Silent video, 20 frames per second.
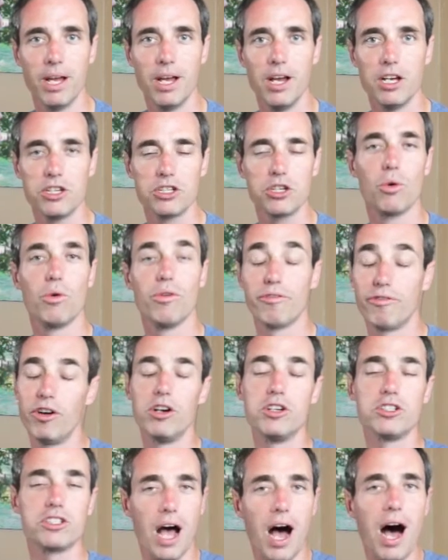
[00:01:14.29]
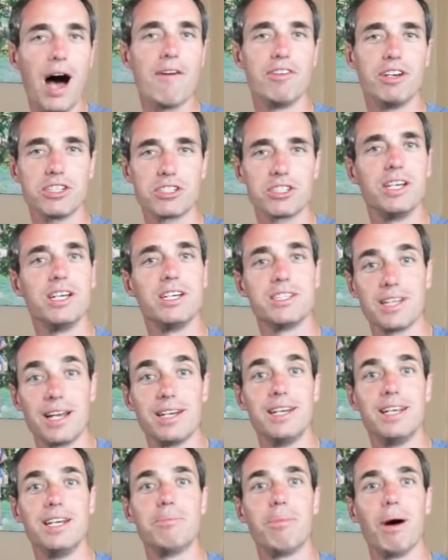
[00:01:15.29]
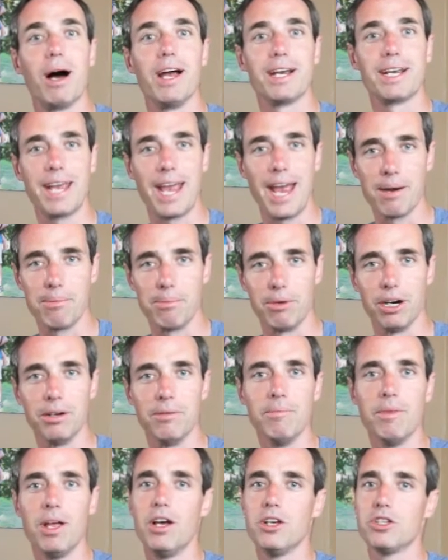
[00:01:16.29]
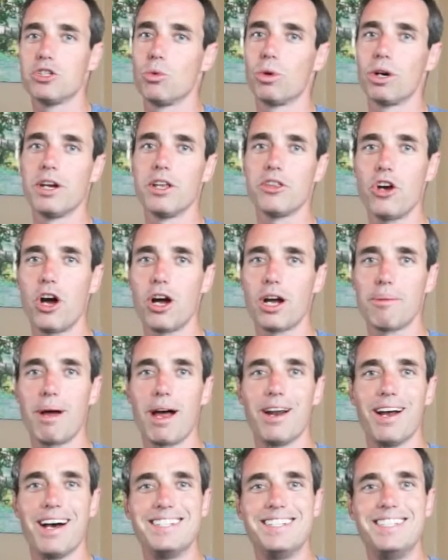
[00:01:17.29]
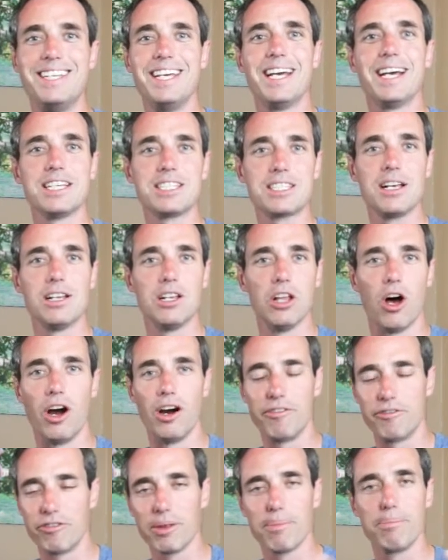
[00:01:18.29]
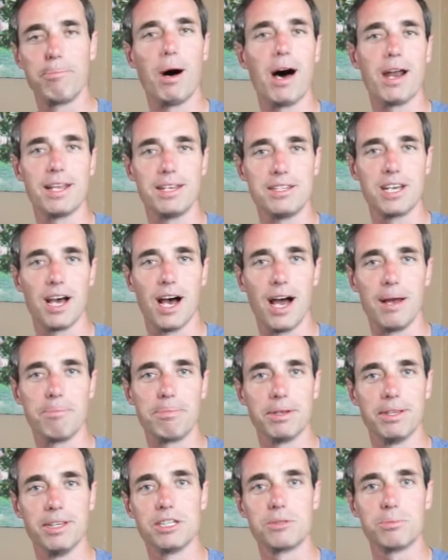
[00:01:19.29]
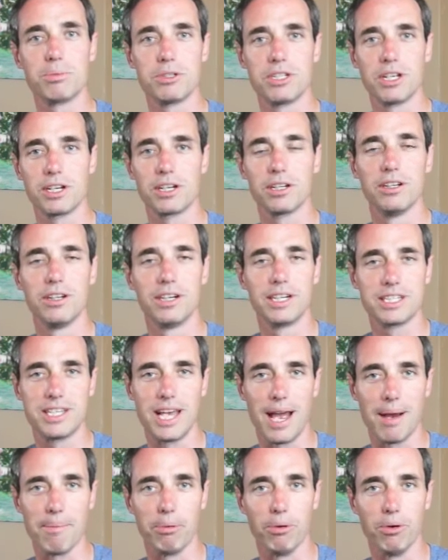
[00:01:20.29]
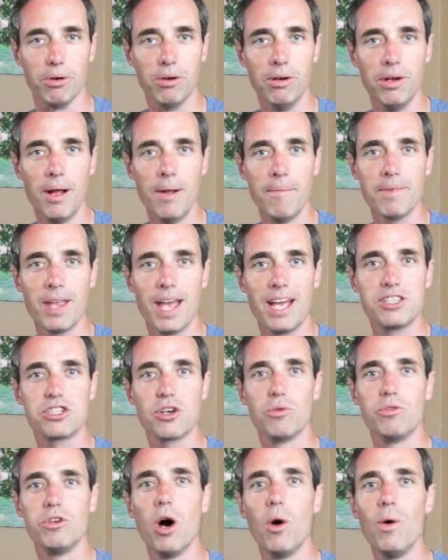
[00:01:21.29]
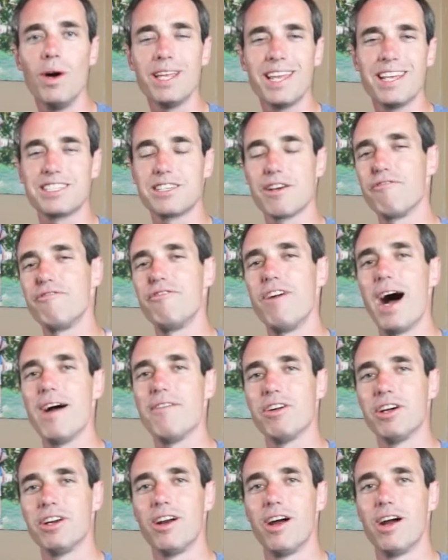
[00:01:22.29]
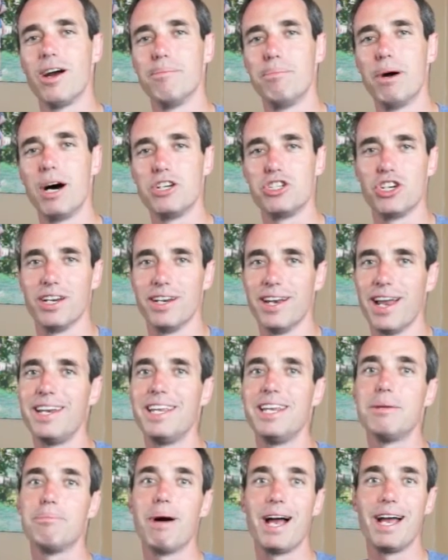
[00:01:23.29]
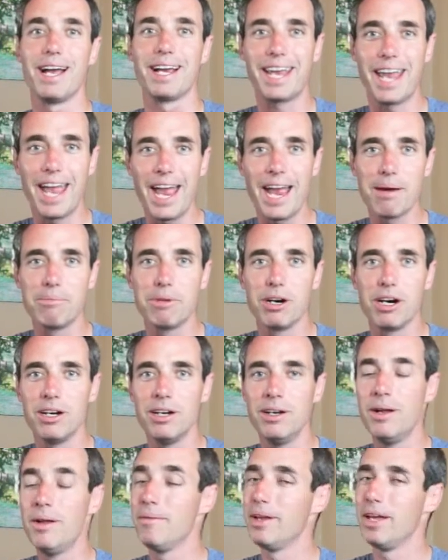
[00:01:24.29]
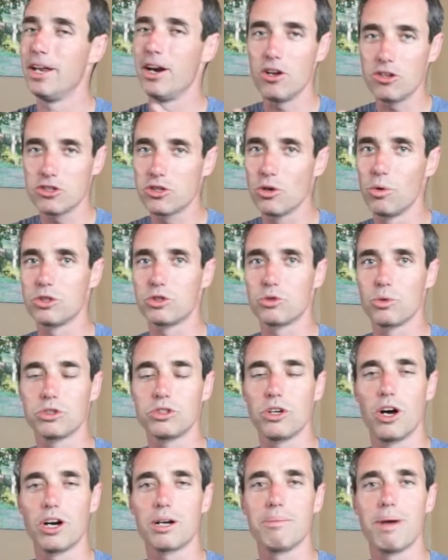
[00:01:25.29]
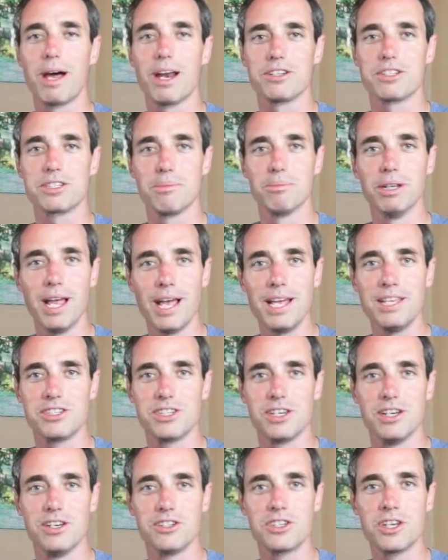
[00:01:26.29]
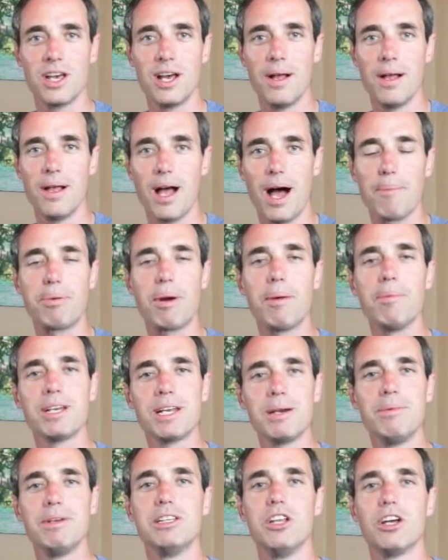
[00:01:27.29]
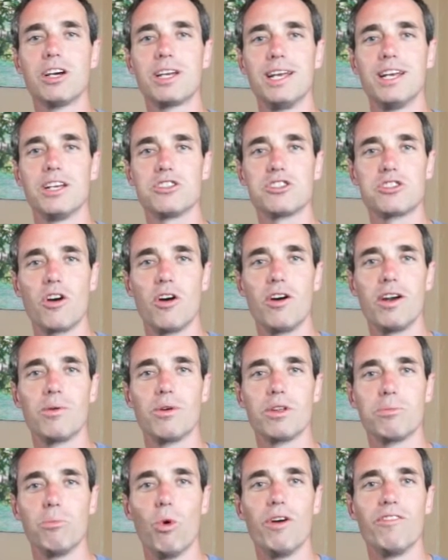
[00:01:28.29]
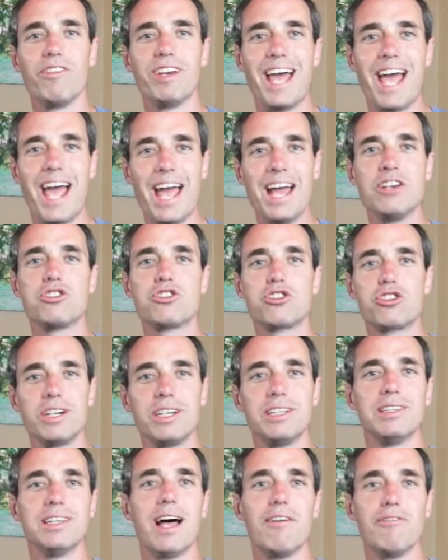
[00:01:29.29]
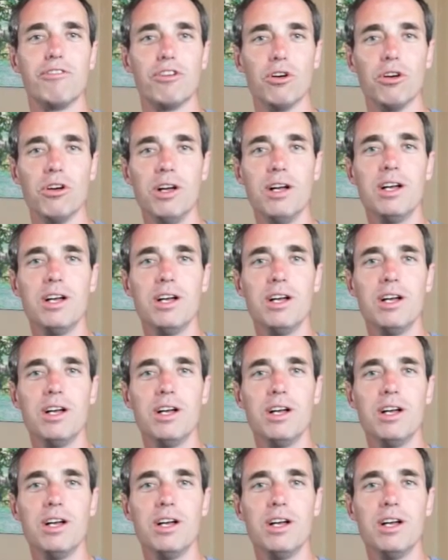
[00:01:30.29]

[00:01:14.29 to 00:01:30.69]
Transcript: So first, obviously, is I need to buy a camera. So we're going to talk about a DSLR for the body type in this particular example. And so knowing that's a $500 budget and I need to buy a camera, and also which we'll talk about is some lenses, I'm probably going to be looking at starting with more of an entry-level